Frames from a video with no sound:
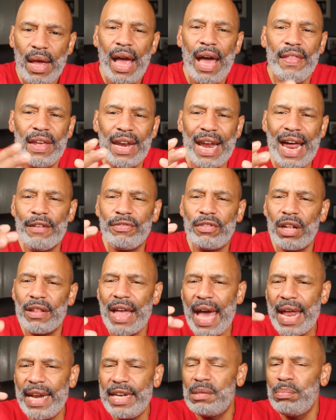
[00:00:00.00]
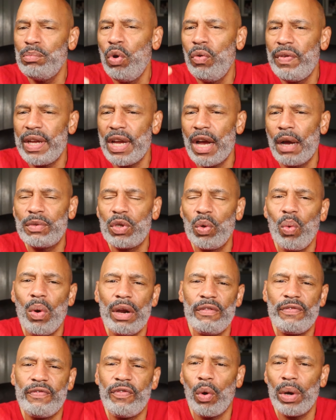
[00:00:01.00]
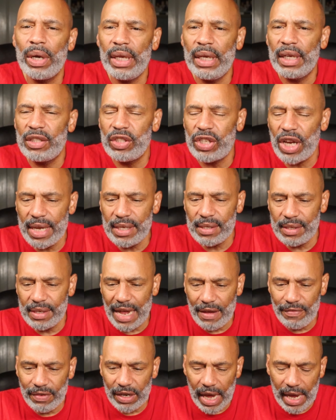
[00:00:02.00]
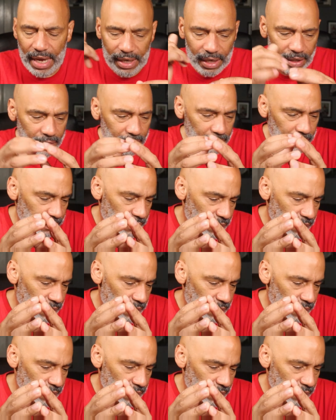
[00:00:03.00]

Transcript: and then after that, he's moving up to one forty to chase Devin Haney.